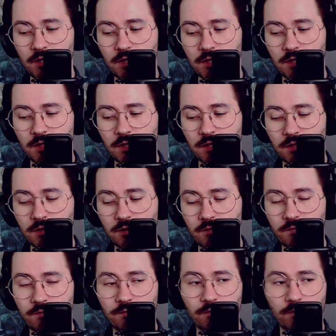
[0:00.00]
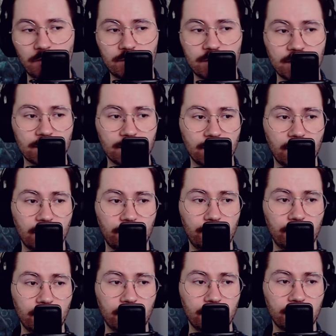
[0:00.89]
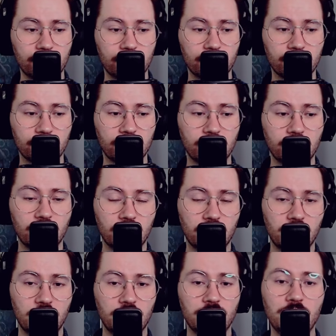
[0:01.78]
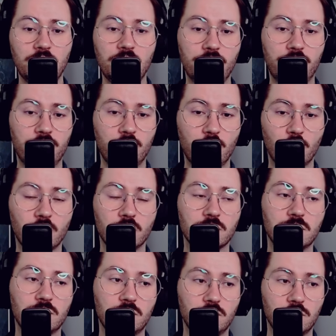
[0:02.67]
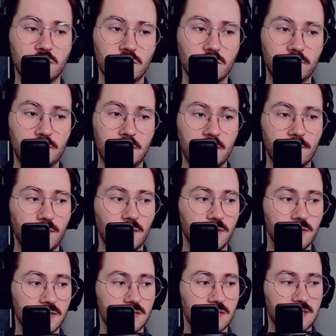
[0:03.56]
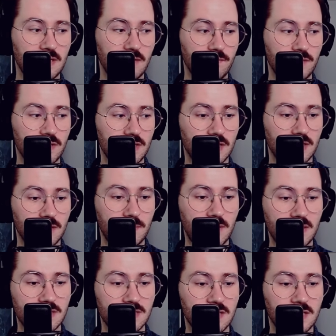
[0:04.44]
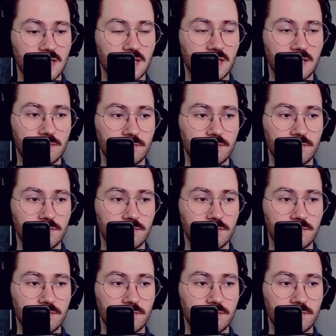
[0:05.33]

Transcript: of Jeskai, I think. If you want to pinpoint something that makes the deck